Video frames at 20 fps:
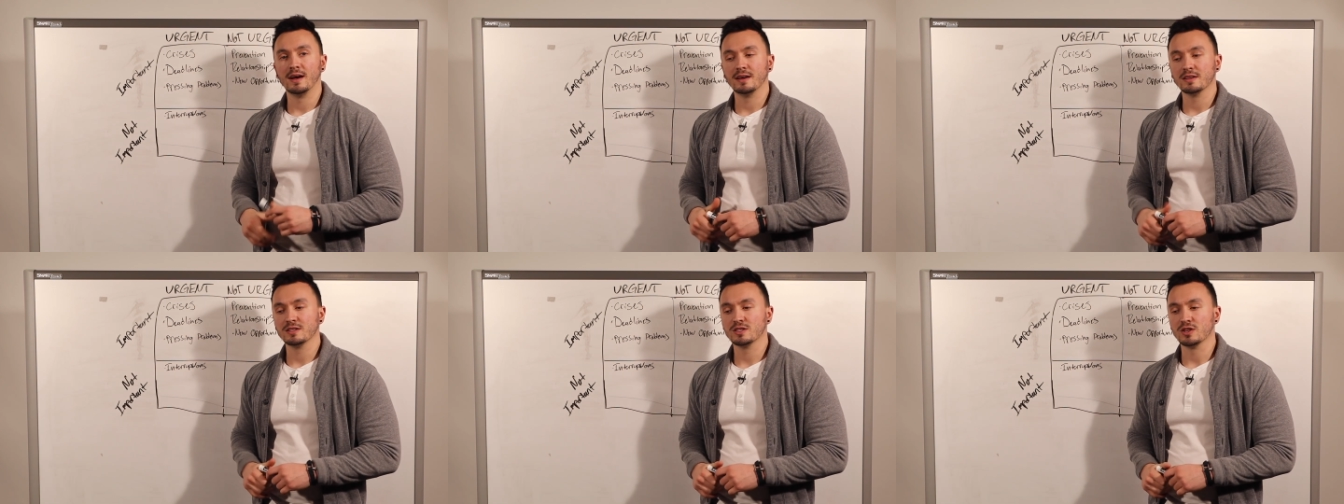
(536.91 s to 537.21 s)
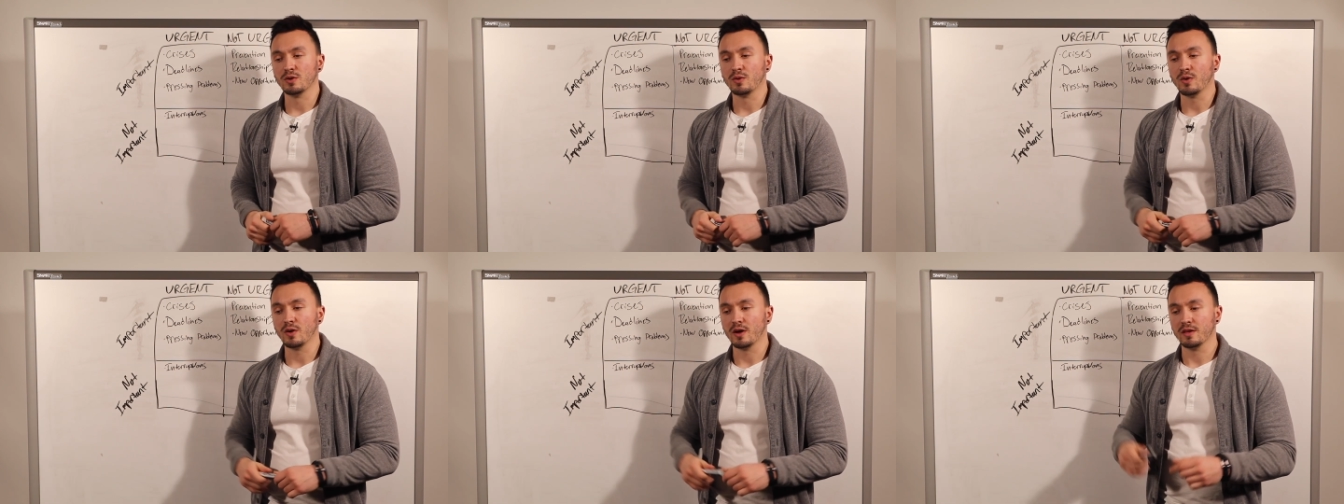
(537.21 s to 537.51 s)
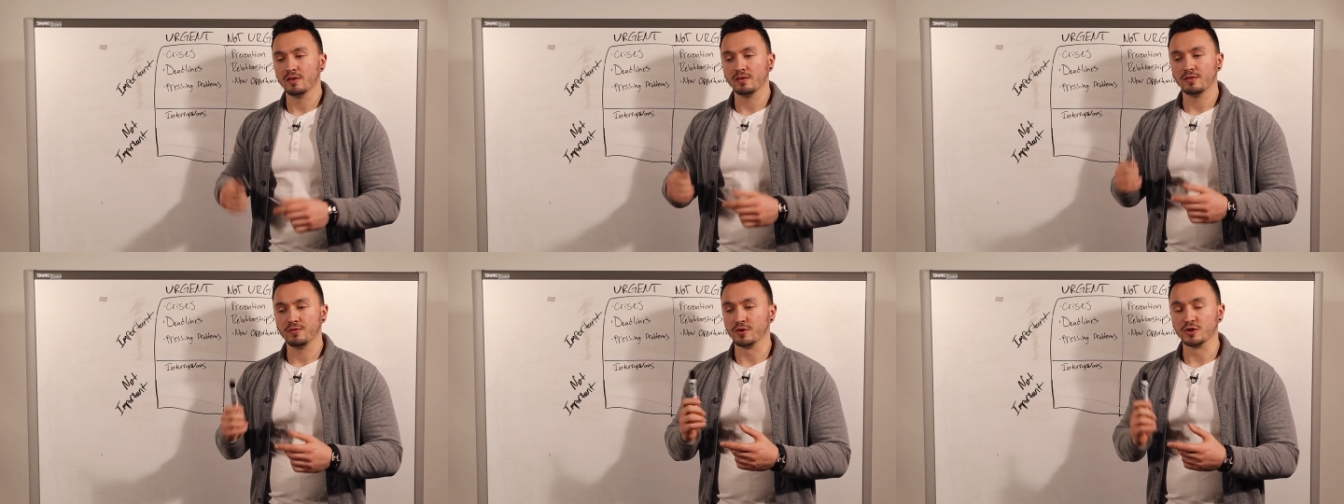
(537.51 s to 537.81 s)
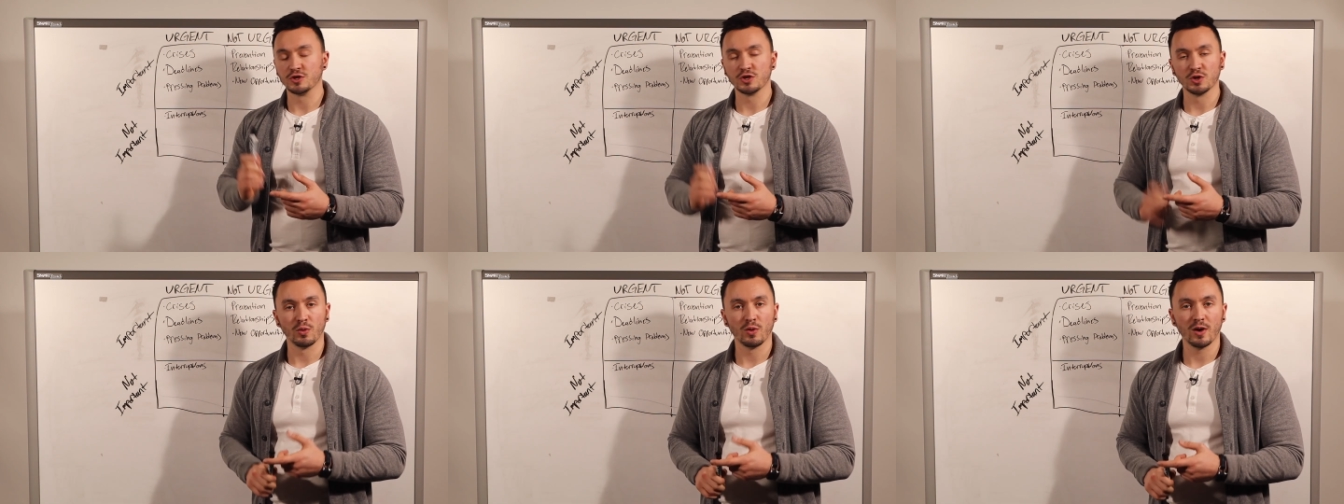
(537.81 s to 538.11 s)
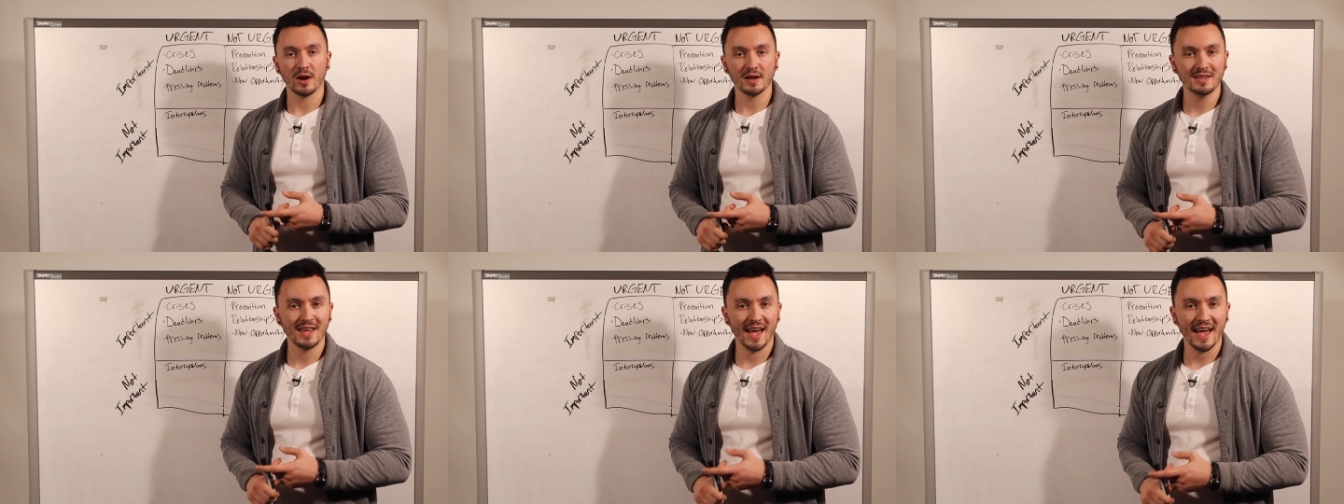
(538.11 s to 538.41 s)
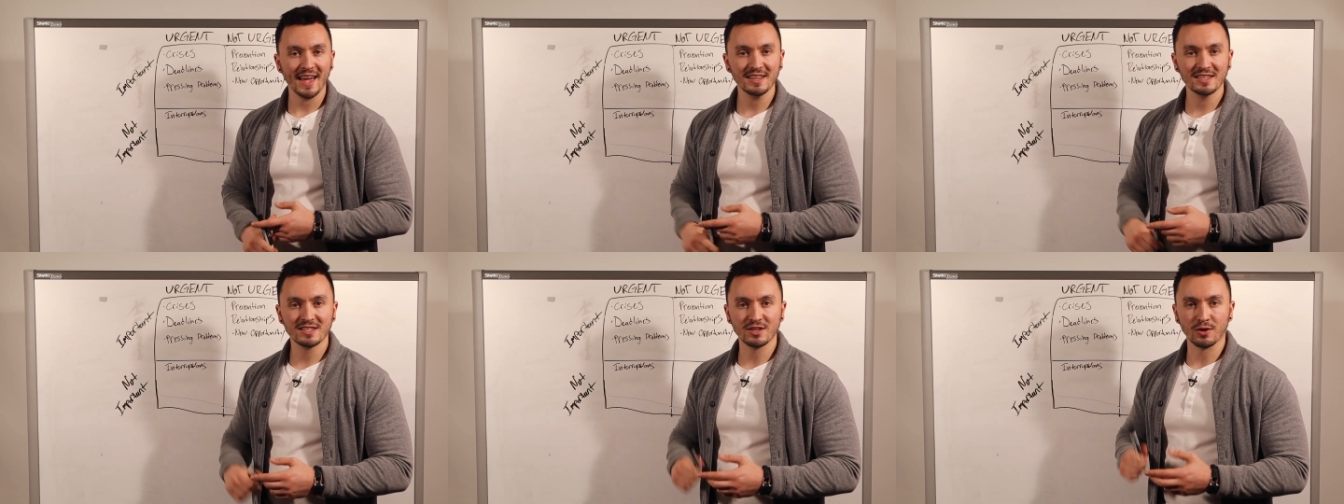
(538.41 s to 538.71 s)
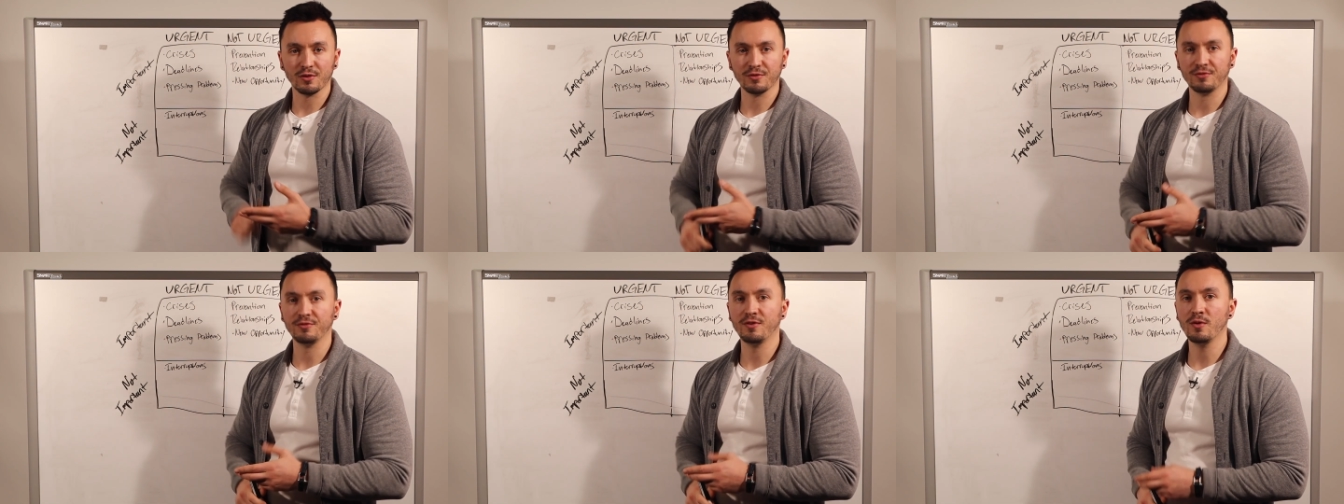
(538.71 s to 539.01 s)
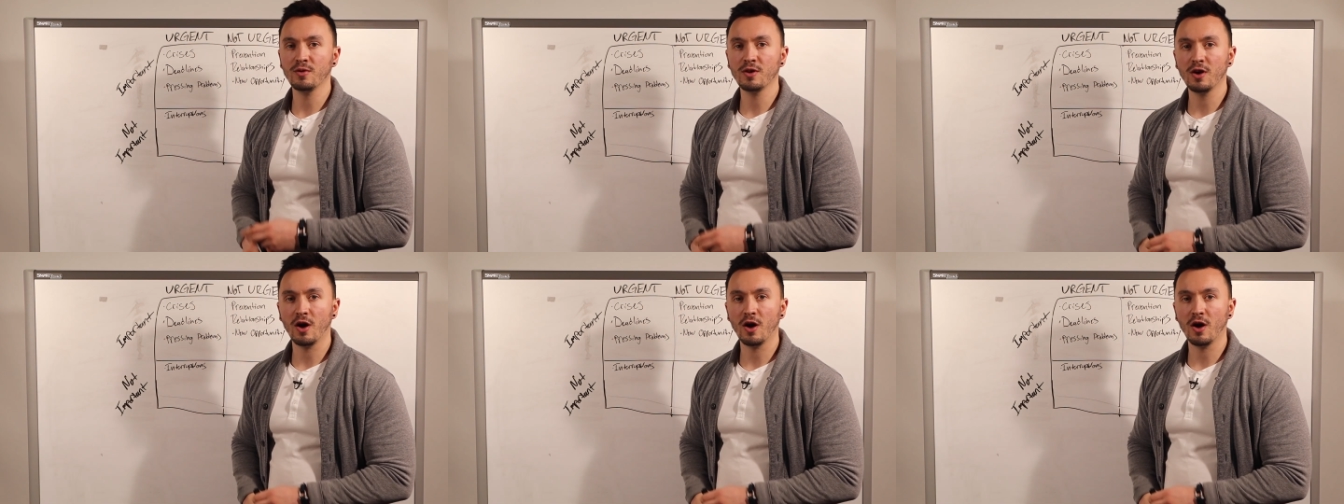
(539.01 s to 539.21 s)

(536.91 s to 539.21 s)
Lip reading: So for sure, a text or a phone